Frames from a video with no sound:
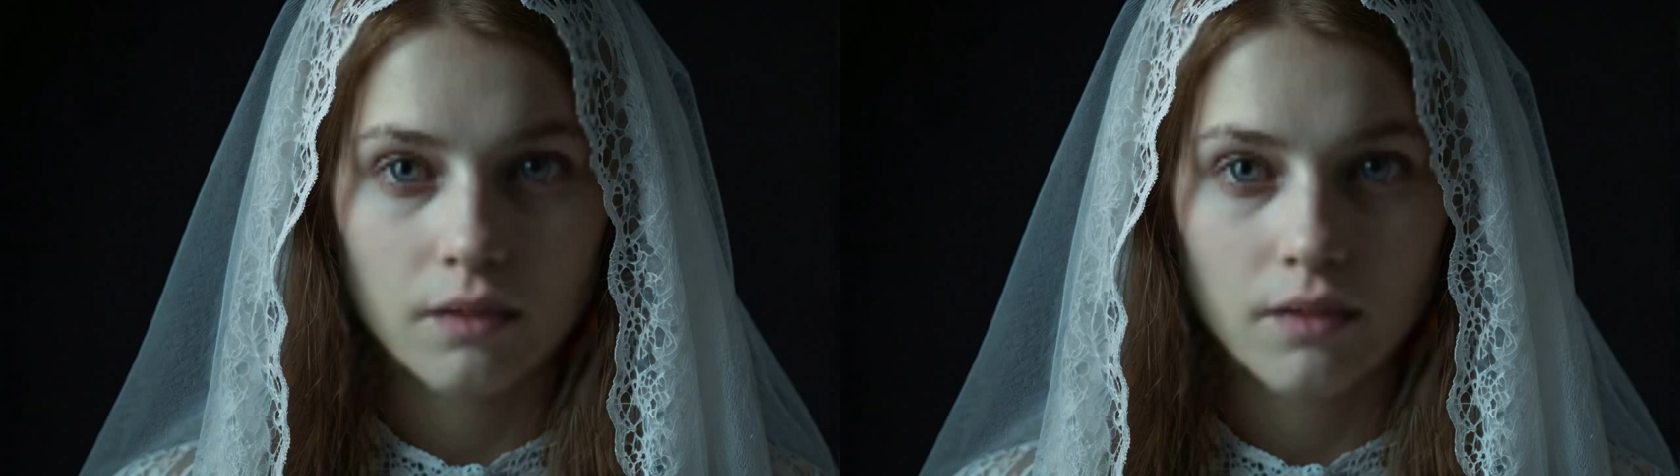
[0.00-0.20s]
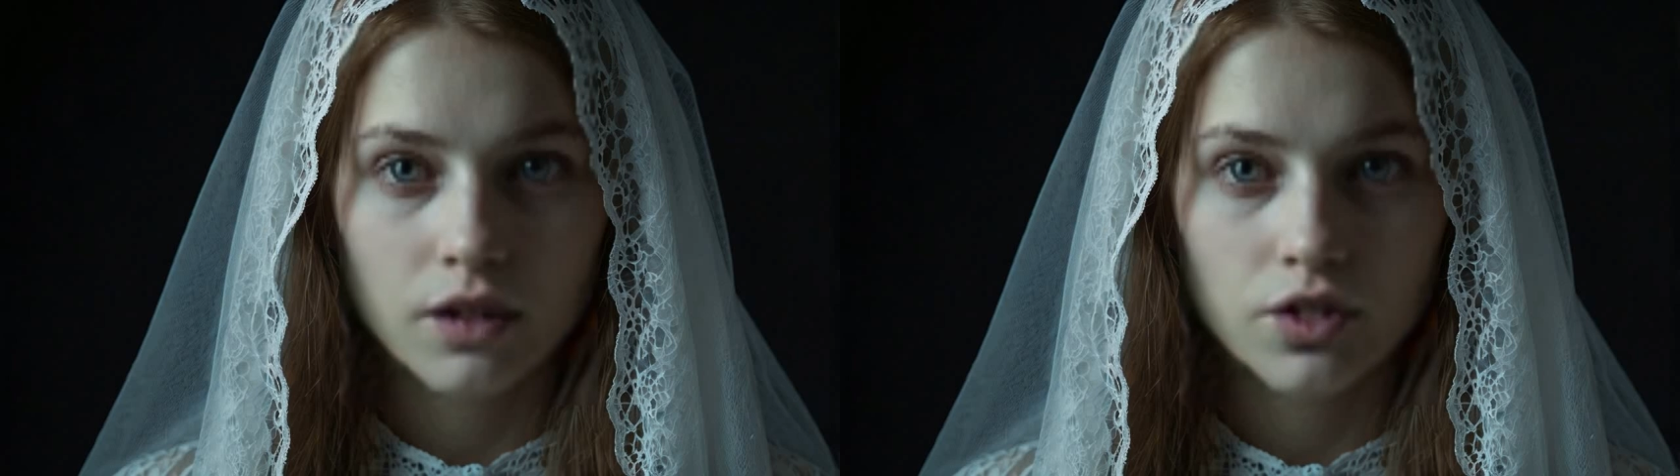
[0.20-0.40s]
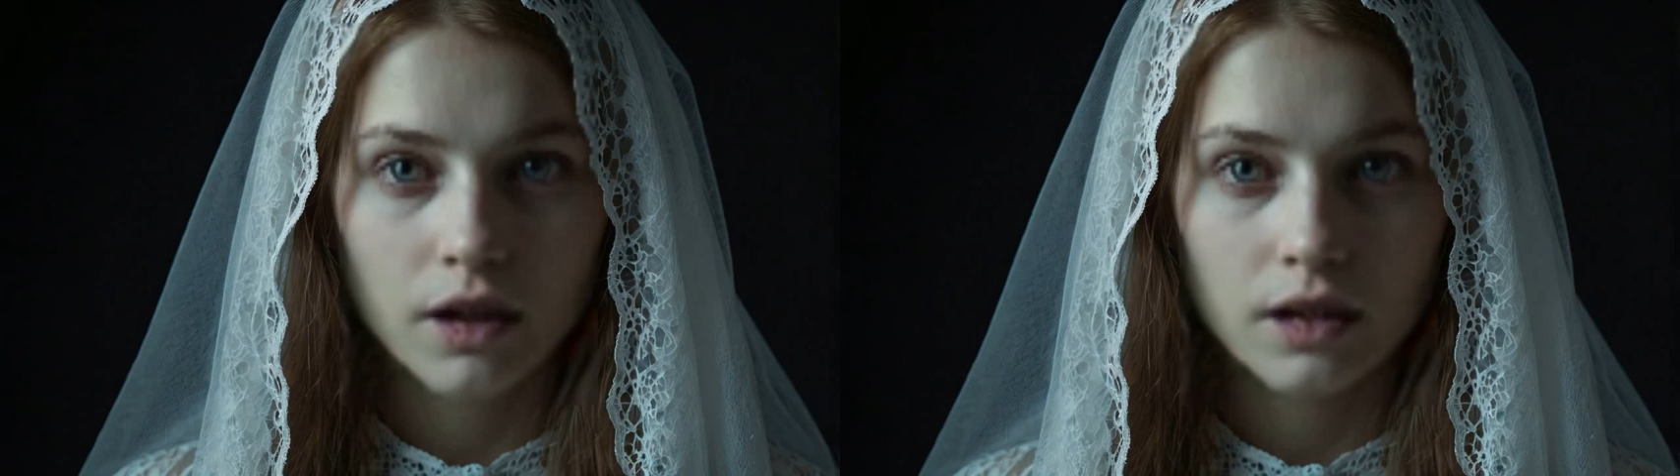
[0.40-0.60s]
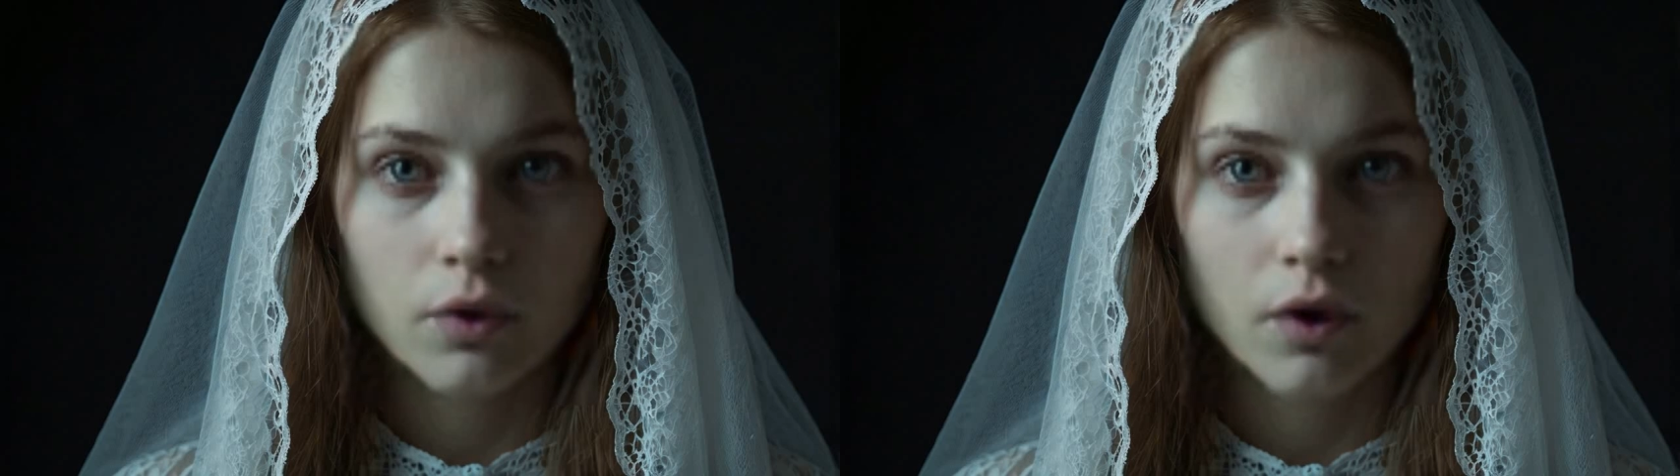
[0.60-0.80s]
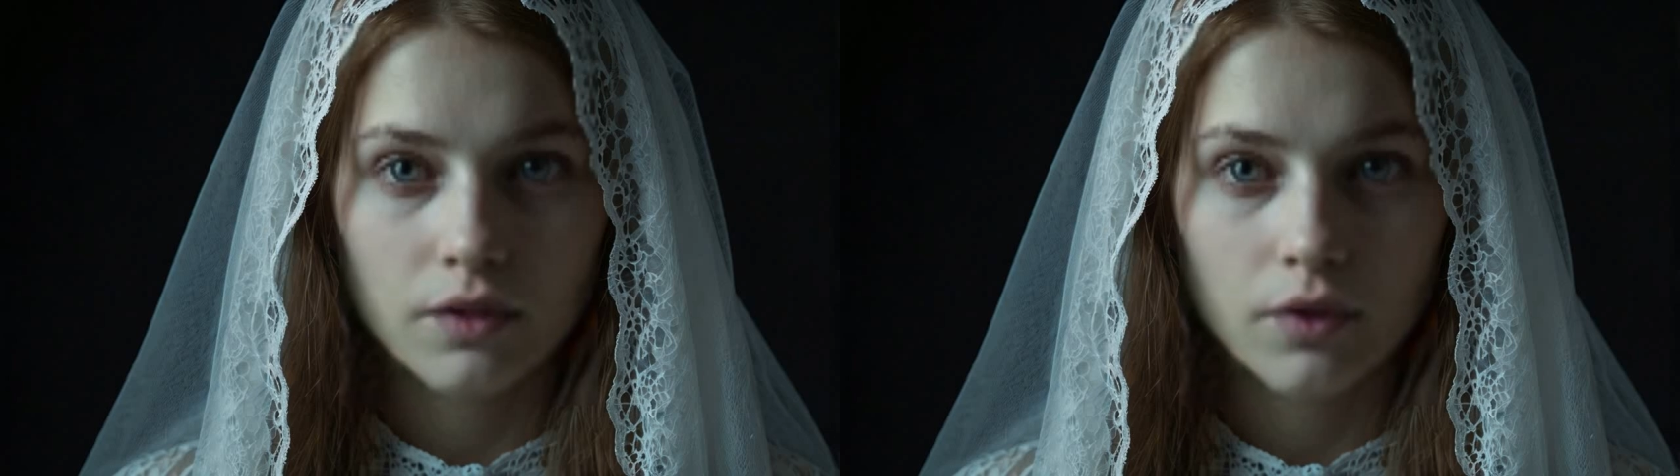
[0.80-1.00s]
A shriek
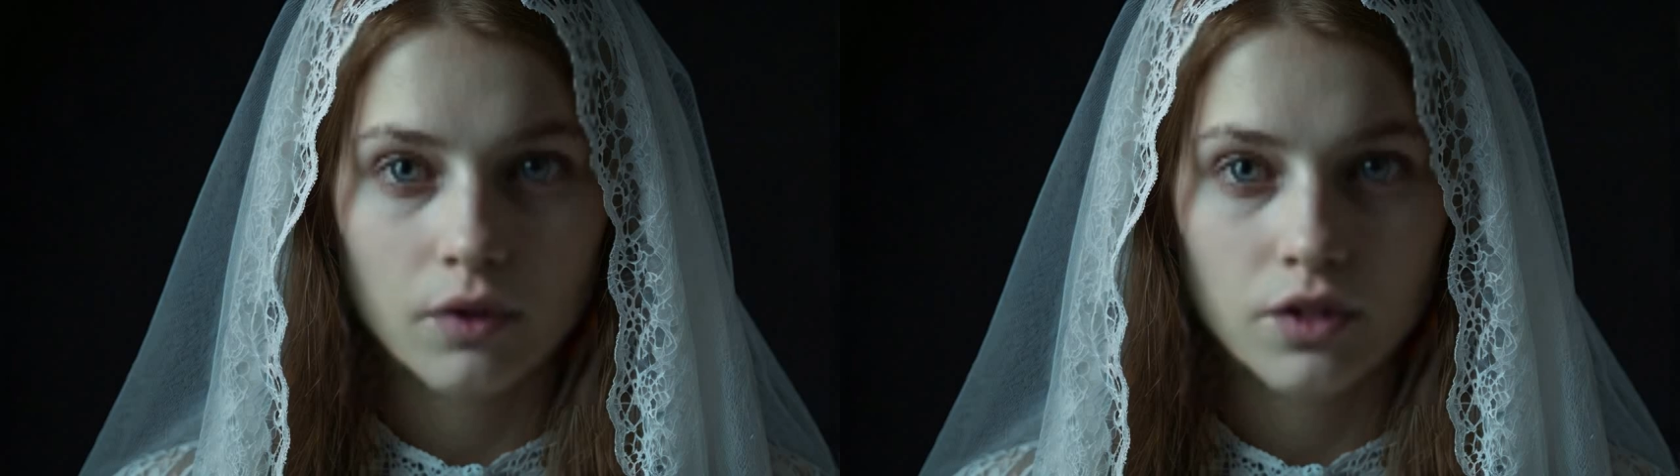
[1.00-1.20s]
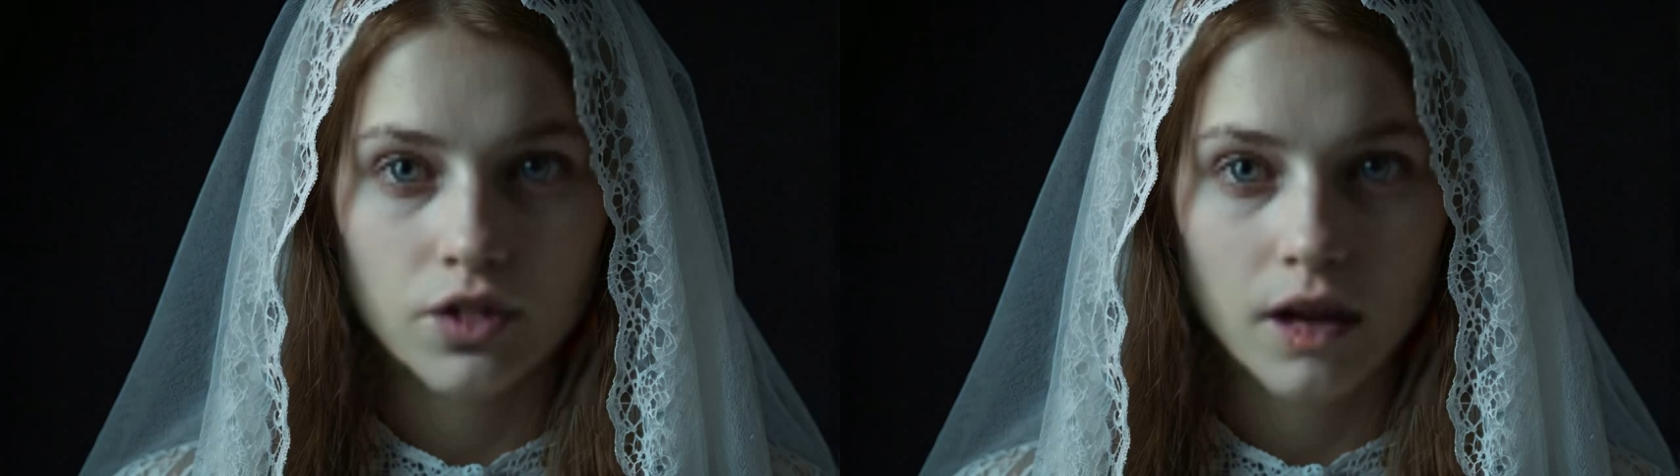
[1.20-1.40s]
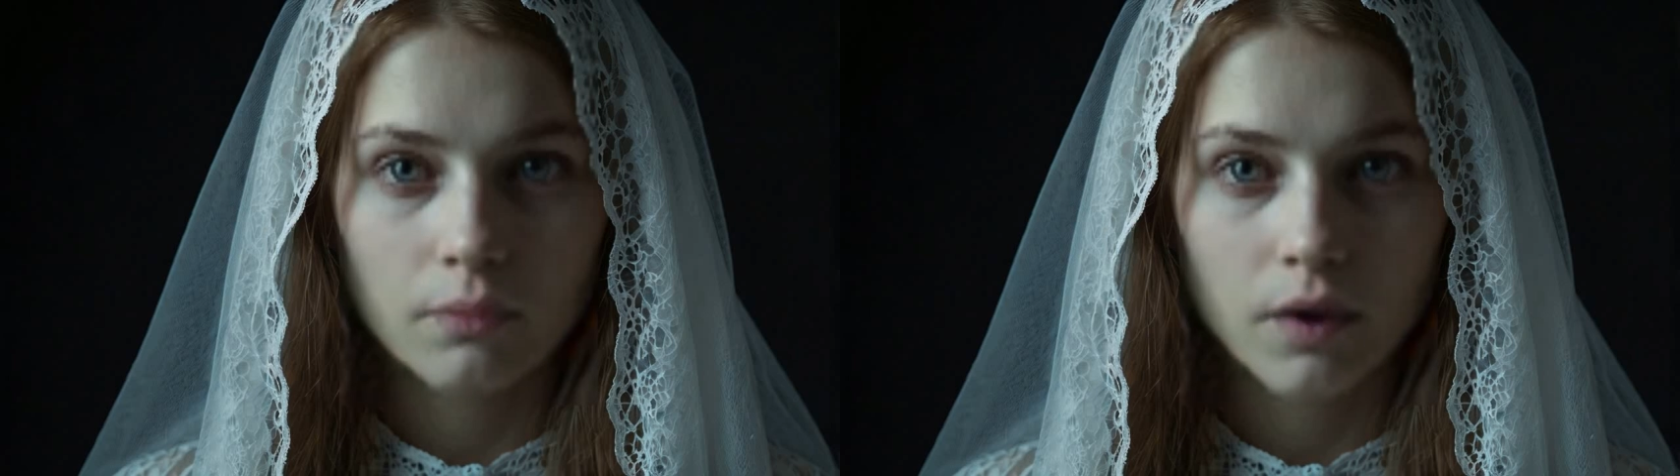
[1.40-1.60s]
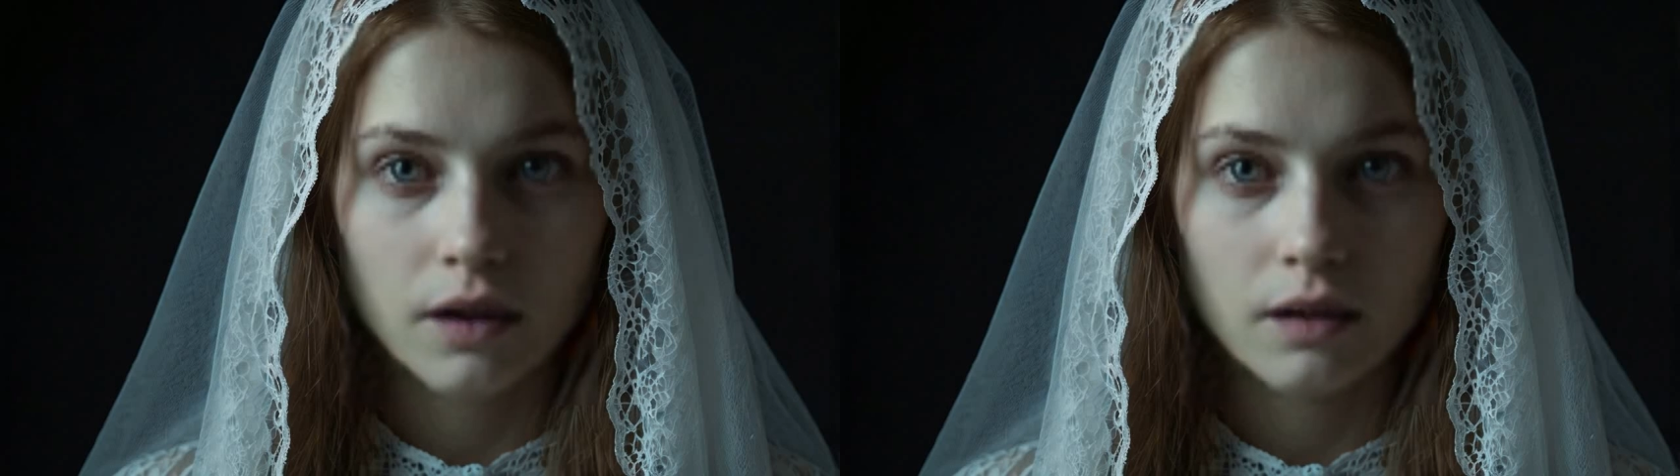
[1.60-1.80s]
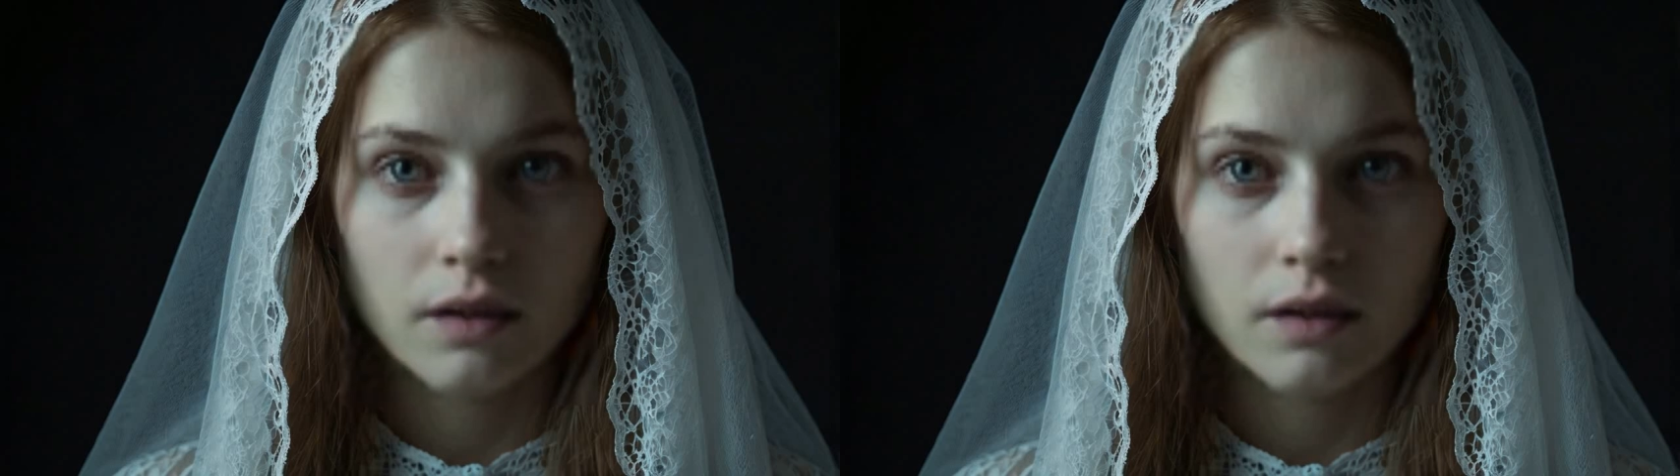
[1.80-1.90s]
tore through the chamber,